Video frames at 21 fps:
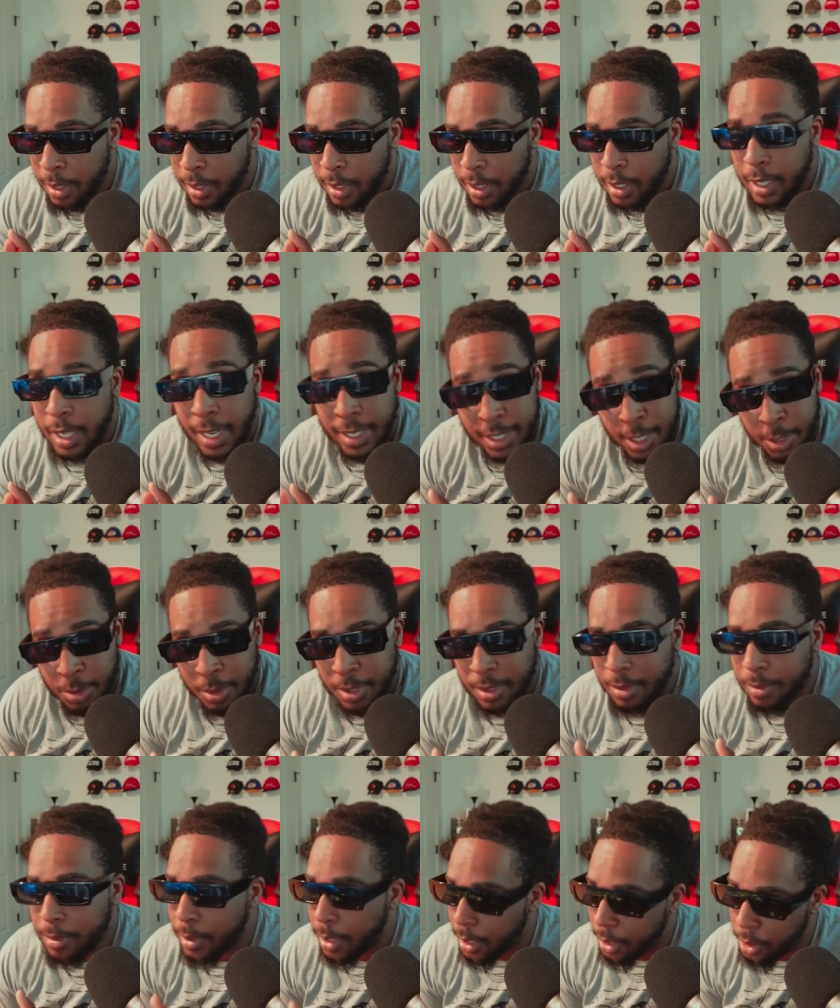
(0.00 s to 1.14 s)
yes, he was
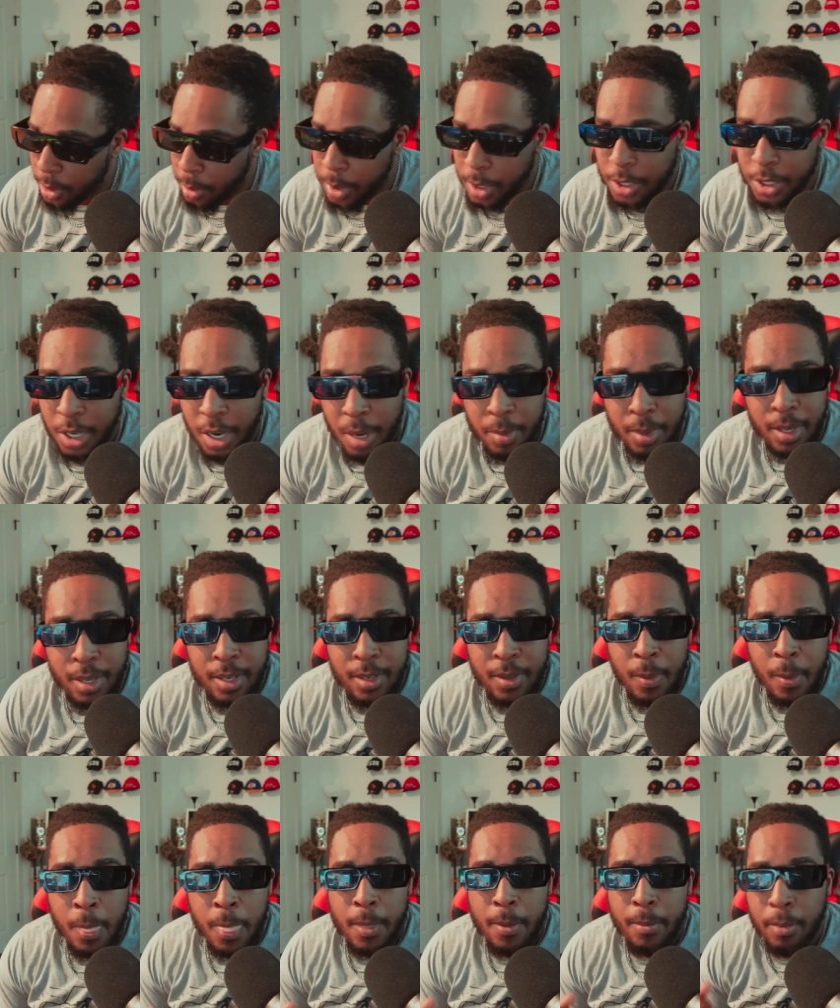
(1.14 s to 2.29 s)
a little bit chubby,
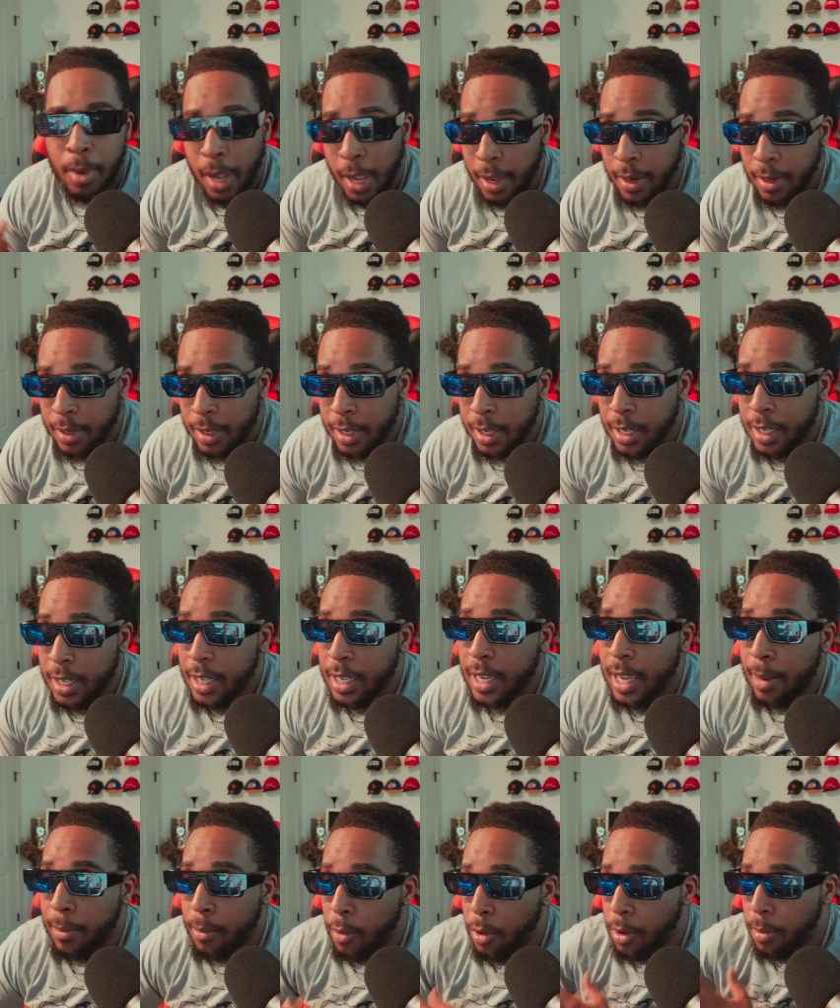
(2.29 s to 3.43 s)
but he had
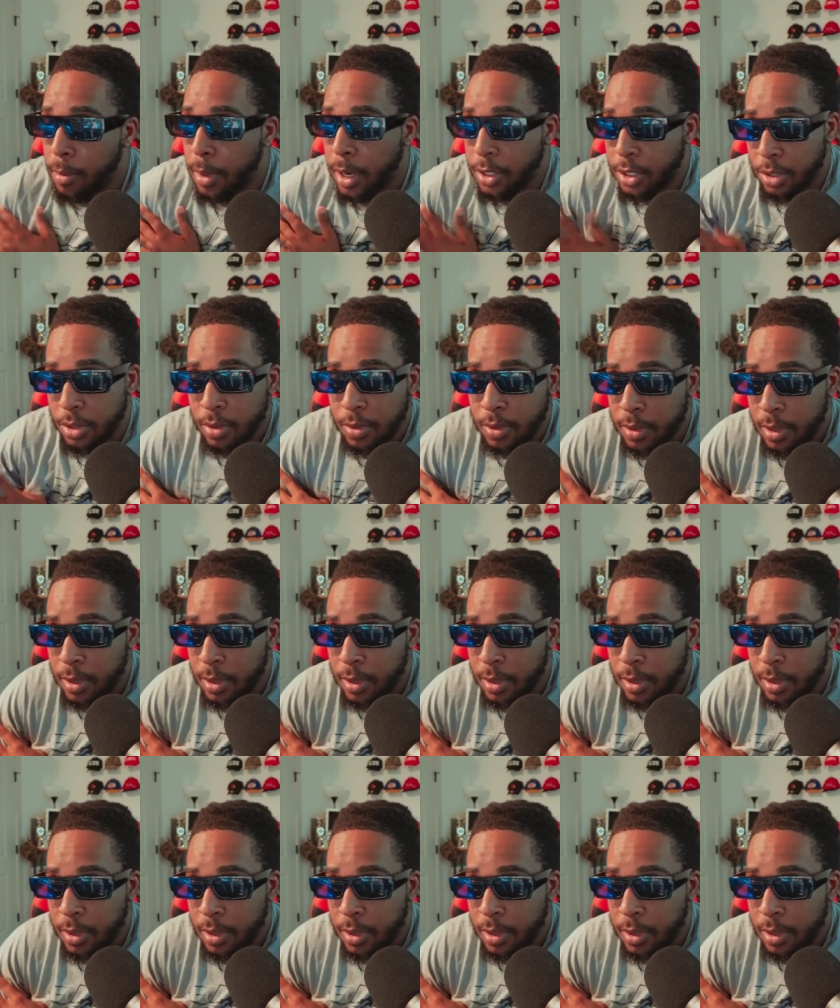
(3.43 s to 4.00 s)
more muscle.